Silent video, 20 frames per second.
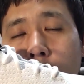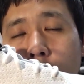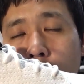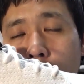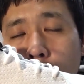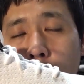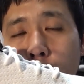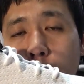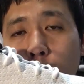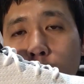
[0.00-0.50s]

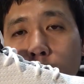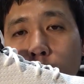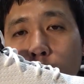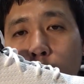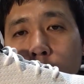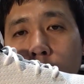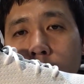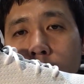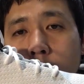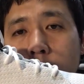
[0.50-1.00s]
Jumpman
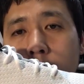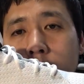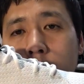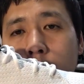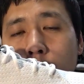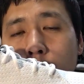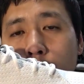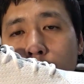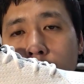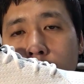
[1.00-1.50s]
2020 had
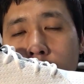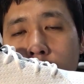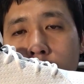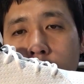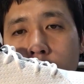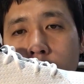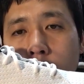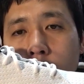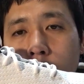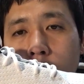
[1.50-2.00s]
some really
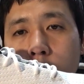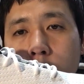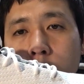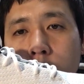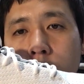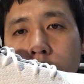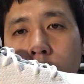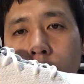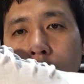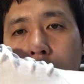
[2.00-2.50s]
soft
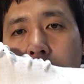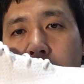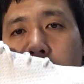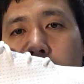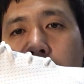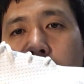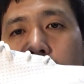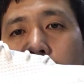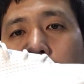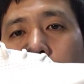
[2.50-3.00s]
midsoles,
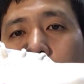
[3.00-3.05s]
and